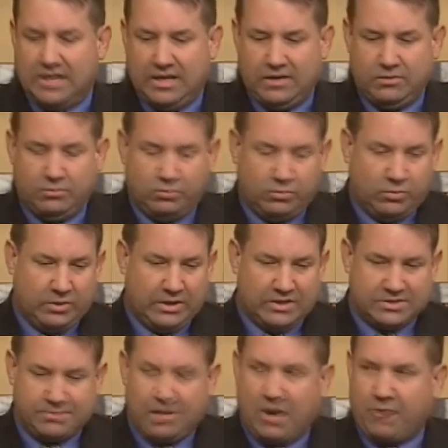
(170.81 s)
and we'll
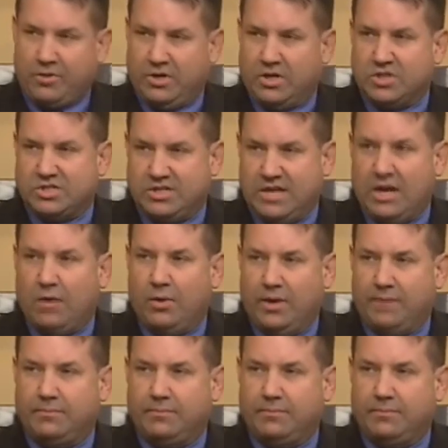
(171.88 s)
get spot reduction that way.